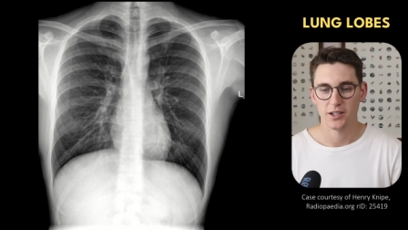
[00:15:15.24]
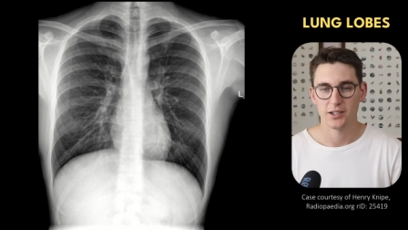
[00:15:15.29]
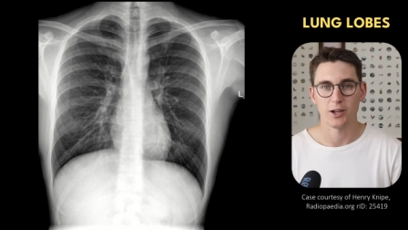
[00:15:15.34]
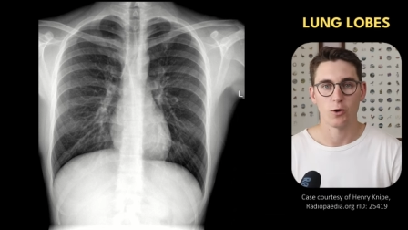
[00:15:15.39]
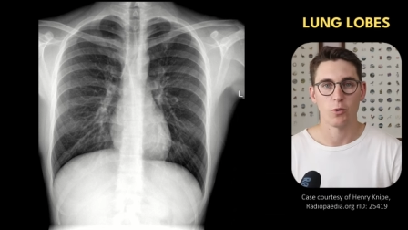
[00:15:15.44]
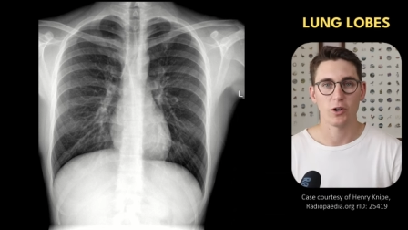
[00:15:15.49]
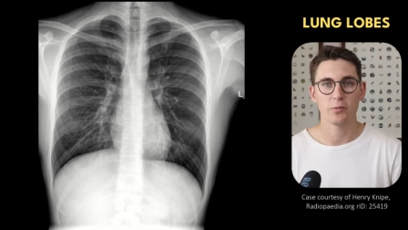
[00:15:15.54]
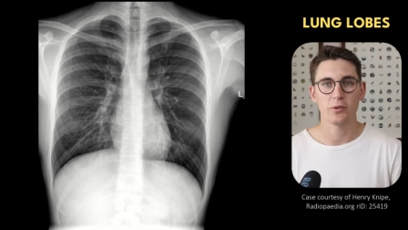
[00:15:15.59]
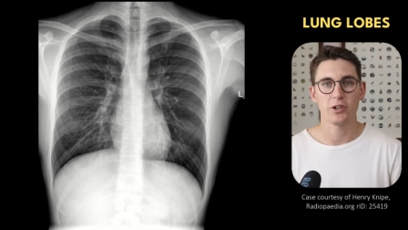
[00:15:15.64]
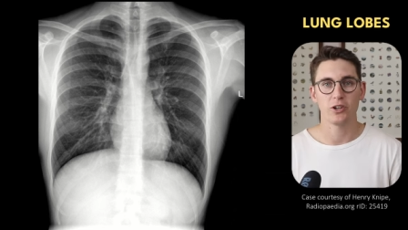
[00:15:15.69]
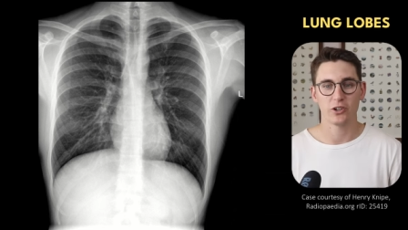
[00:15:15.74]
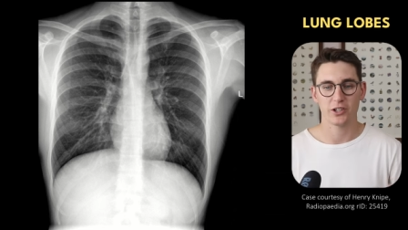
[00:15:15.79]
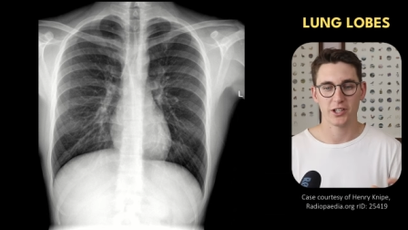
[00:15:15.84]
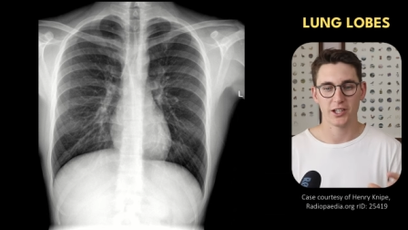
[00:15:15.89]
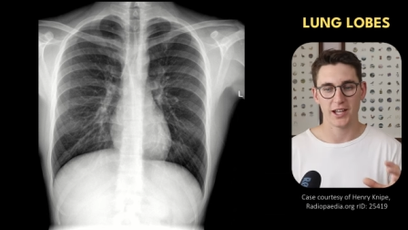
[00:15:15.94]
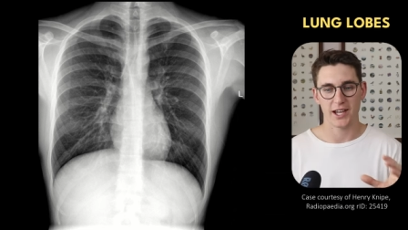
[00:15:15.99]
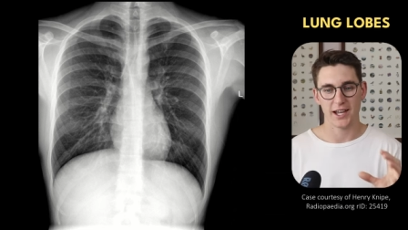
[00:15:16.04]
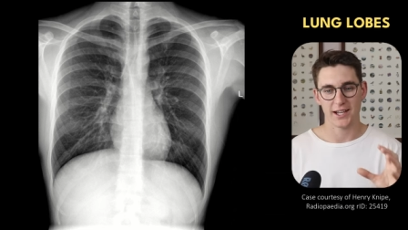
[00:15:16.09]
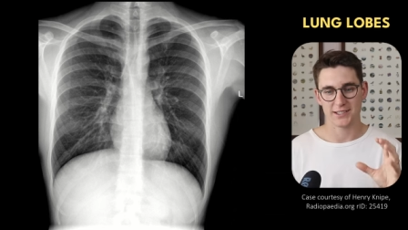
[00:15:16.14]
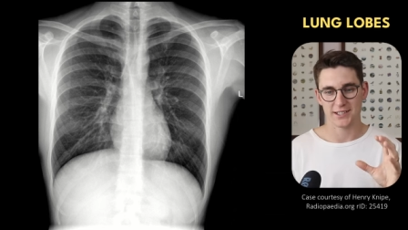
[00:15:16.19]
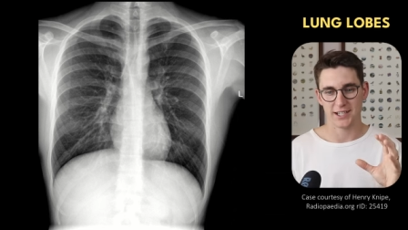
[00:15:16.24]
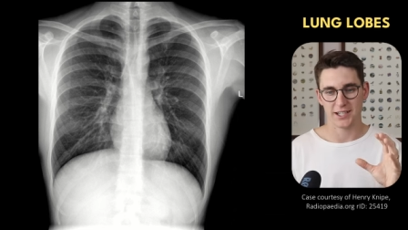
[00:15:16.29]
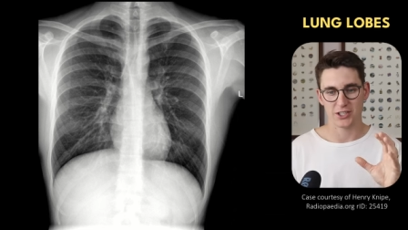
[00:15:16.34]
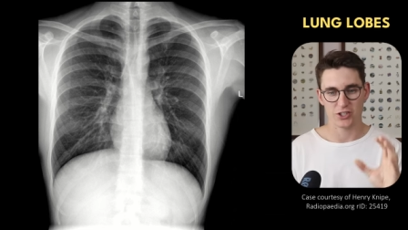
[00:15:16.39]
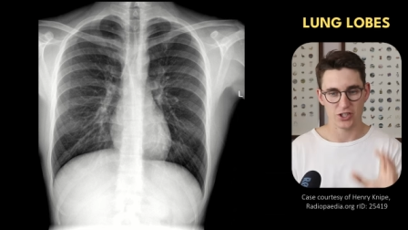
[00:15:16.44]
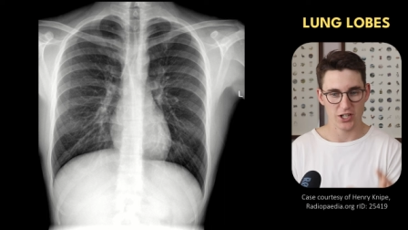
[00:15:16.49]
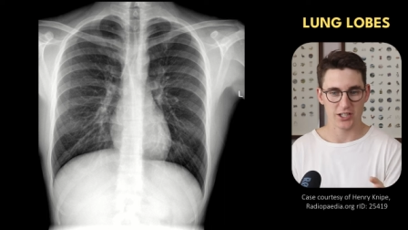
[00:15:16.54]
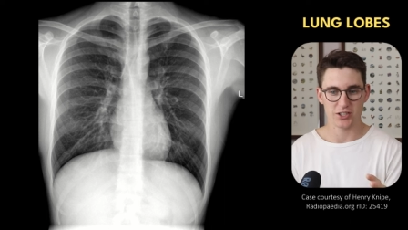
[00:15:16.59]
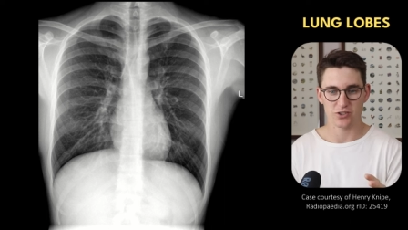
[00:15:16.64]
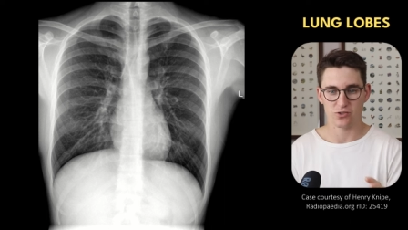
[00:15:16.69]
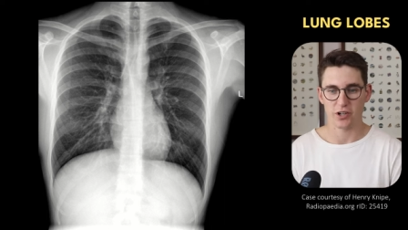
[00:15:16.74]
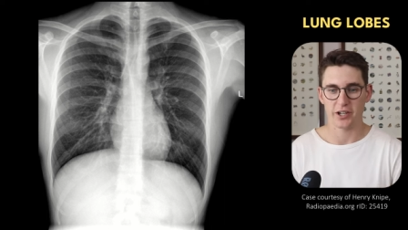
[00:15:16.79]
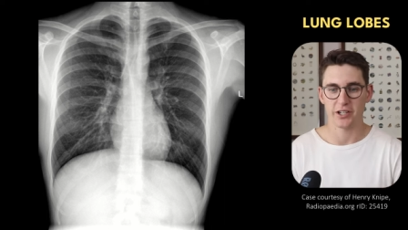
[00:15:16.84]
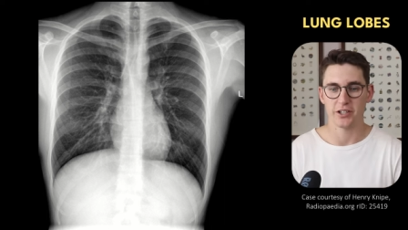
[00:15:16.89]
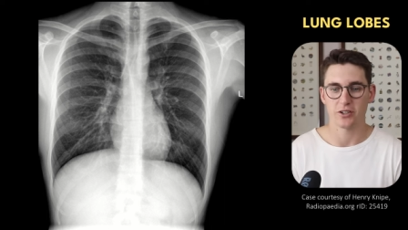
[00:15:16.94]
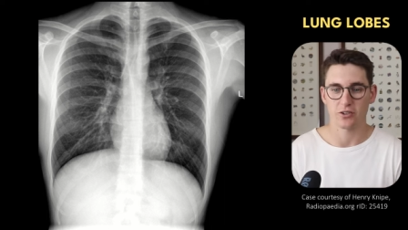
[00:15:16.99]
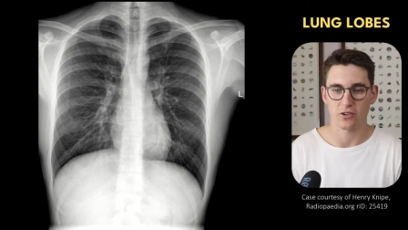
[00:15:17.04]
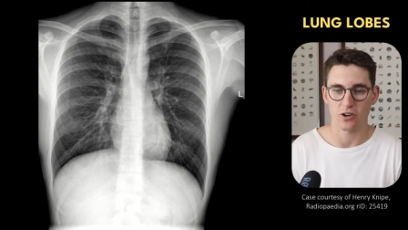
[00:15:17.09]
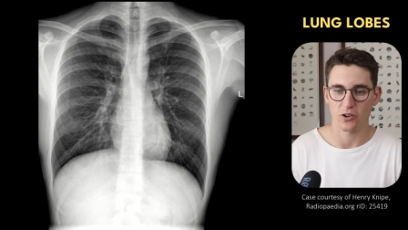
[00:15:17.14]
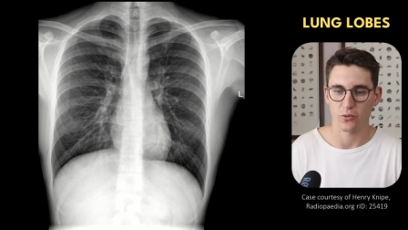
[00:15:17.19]
Now when we're looking at a chest
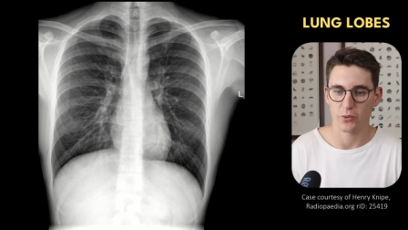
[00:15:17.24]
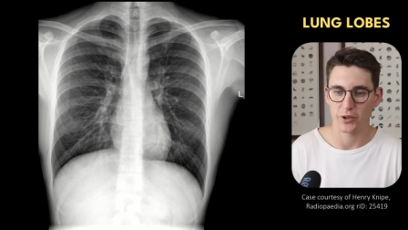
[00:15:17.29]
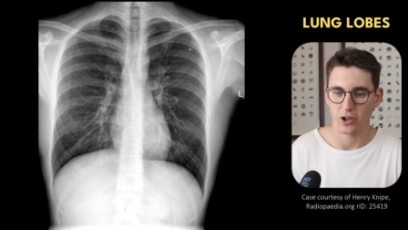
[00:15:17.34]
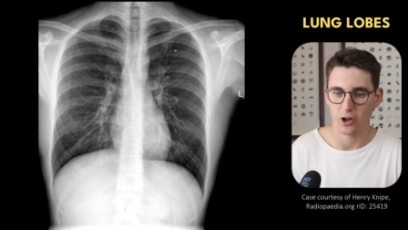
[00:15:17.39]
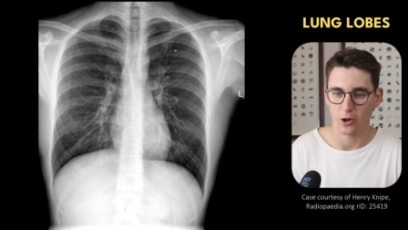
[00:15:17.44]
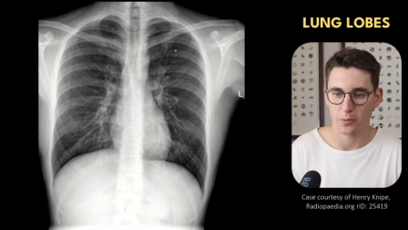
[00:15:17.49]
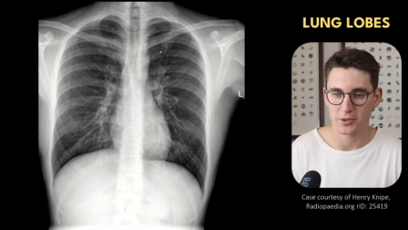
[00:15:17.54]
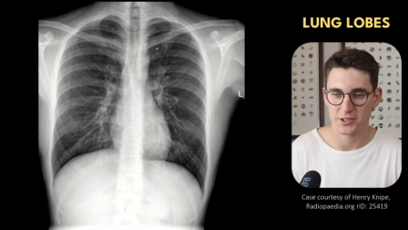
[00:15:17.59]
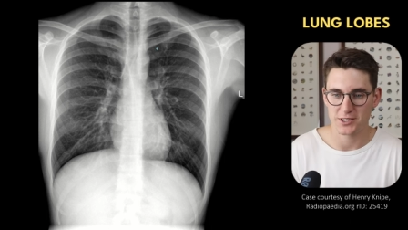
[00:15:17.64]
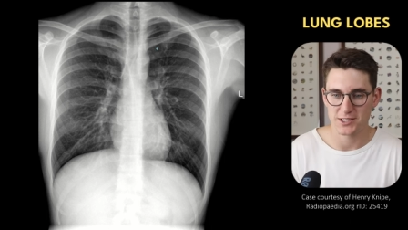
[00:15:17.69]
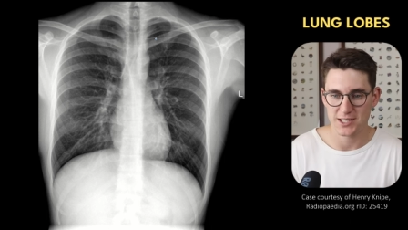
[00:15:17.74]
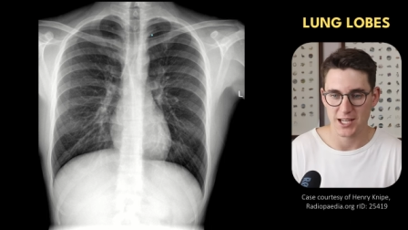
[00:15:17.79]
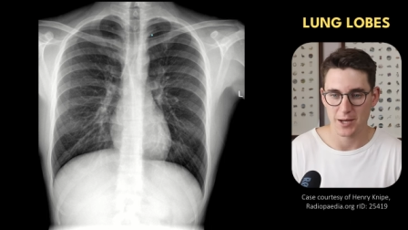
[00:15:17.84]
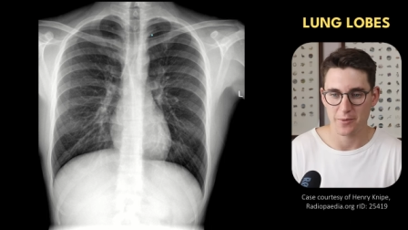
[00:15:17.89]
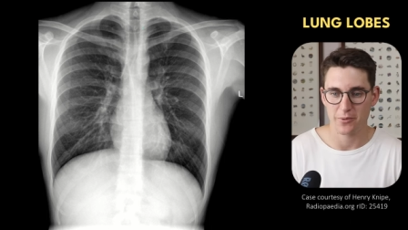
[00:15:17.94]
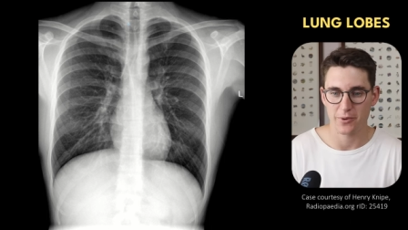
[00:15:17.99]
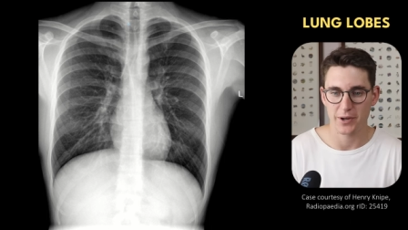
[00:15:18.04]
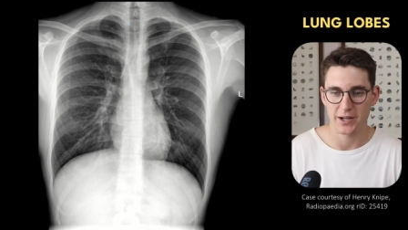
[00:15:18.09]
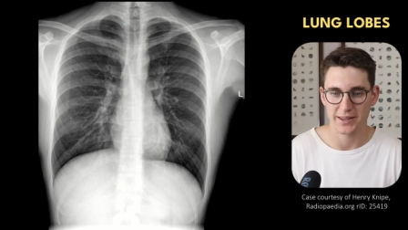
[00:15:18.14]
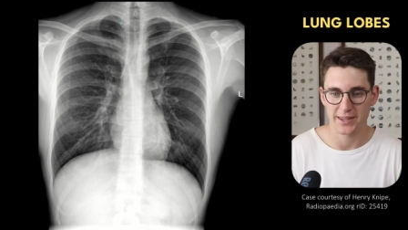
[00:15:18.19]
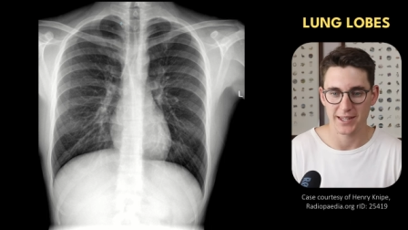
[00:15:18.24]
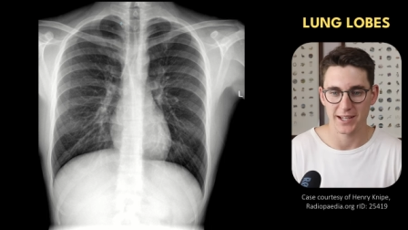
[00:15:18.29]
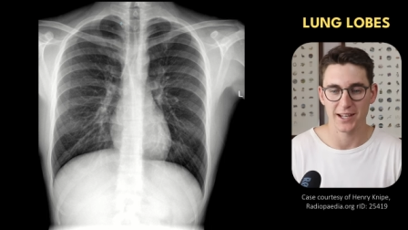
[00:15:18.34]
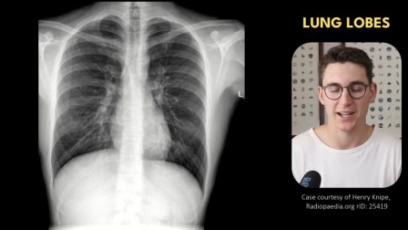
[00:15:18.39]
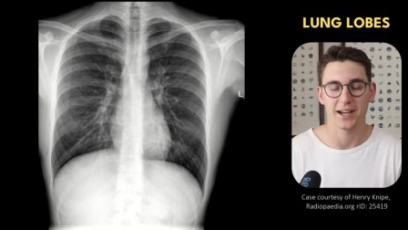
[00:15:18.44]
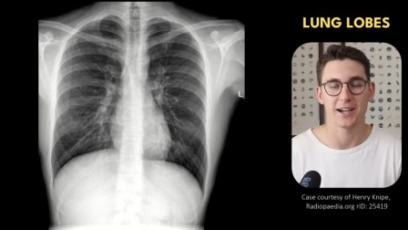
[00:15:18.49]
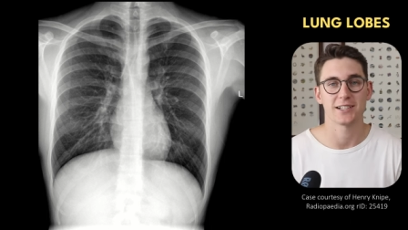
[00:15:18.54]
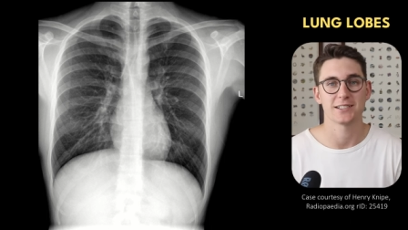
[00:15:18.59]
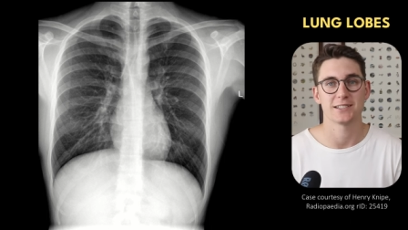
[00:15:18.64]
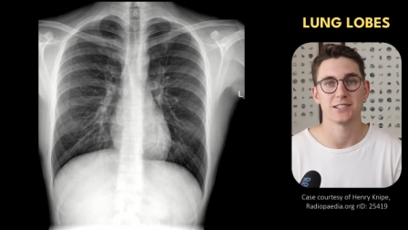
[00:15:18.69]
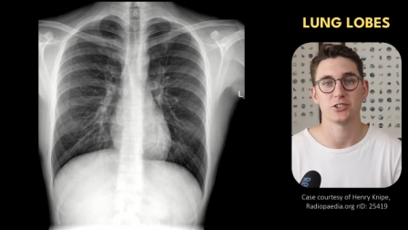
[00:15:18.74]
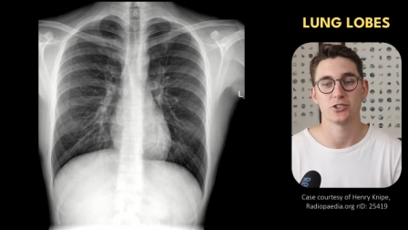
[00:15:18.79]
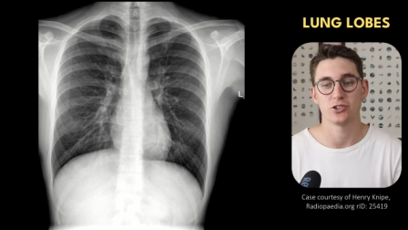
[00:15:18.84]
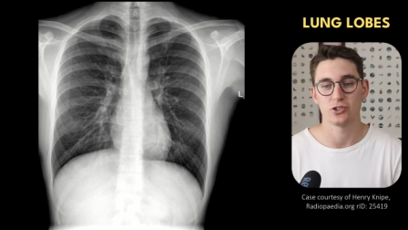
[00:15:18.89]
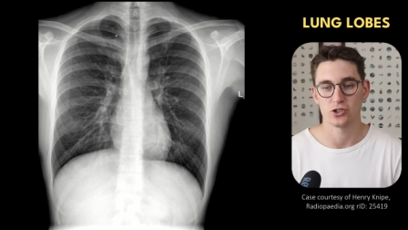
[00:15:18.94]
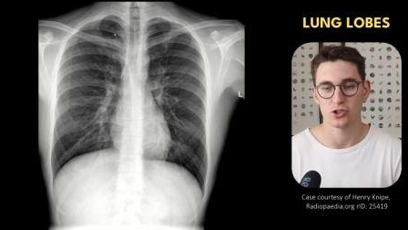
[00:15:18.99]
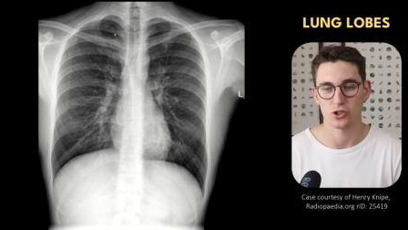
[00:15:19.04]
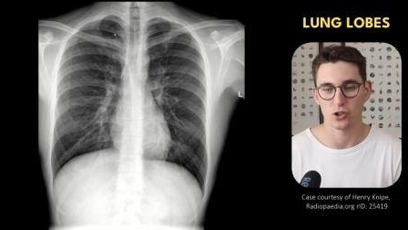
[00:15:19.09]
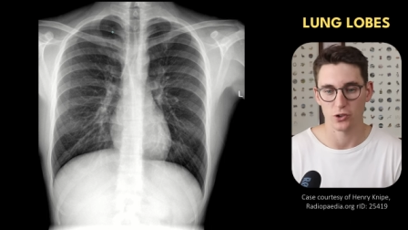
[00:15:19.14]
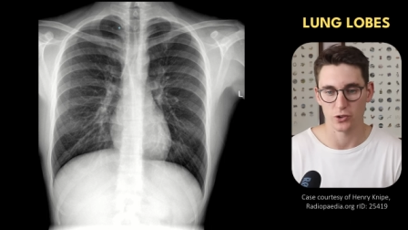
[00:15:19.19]
radiograph, we often separate the lungs
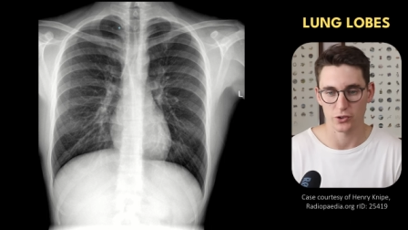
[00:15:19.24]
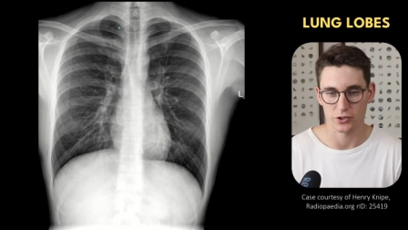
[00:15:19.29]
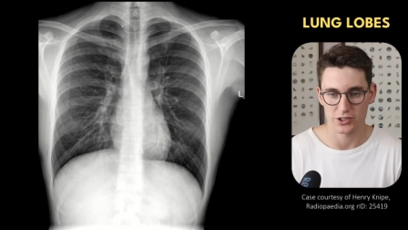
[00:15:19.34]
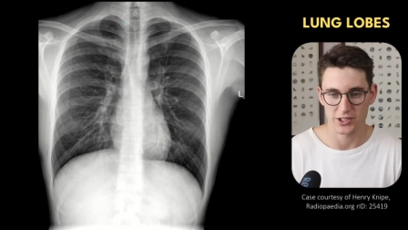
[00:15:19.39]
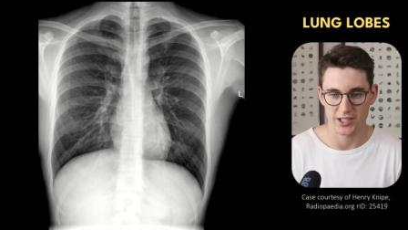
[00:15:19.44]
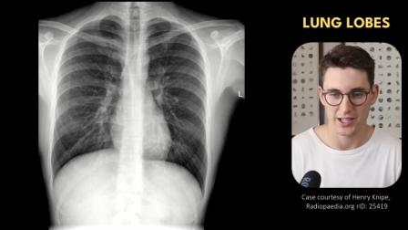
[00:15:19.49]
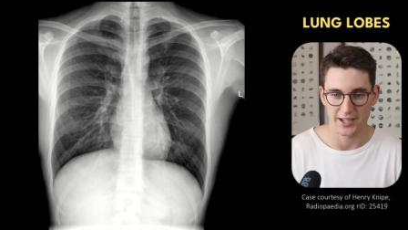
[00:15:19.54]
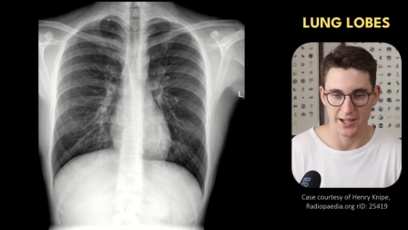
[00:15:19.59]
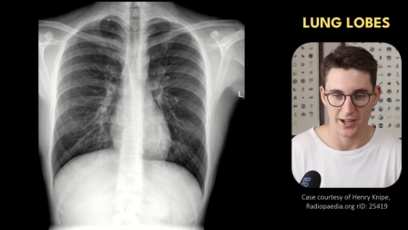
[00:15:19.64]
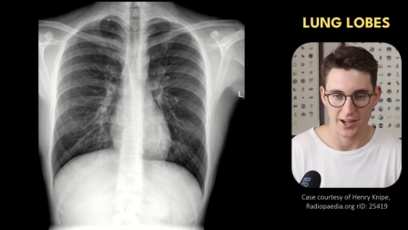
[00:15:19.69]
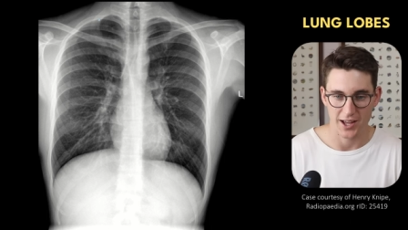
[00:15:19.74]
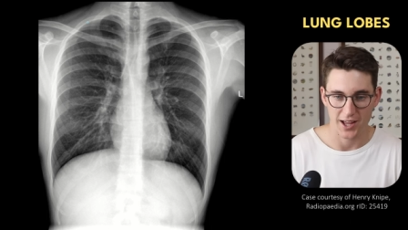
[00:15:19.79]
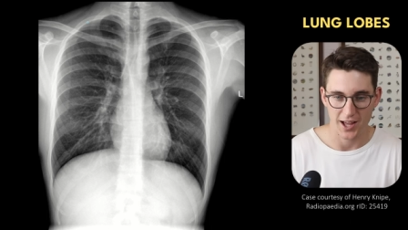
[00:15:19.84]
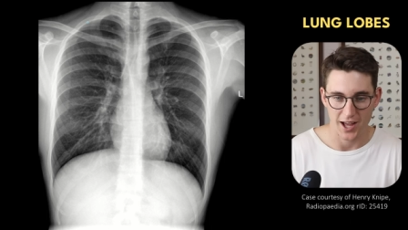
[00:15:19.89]
into zones and